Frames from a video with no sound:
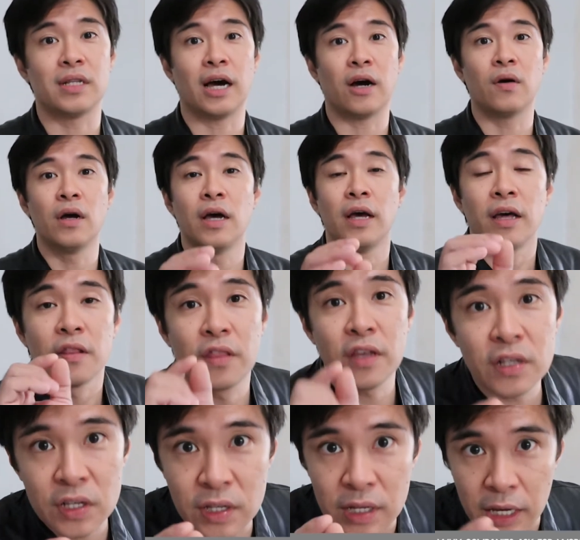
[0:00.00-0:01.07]
Now,
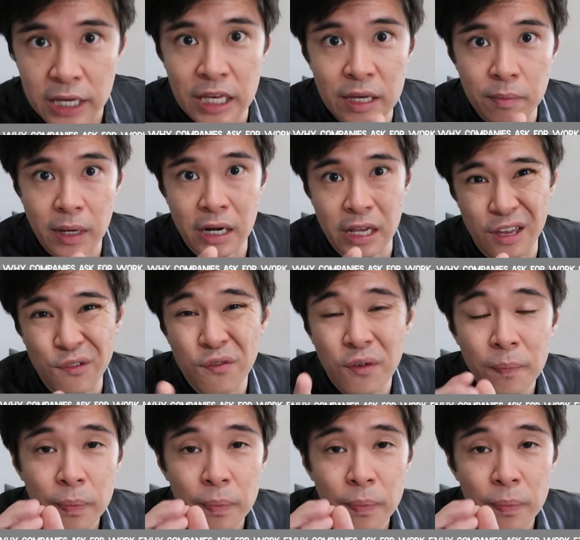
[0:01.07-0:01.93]
this is a key belief.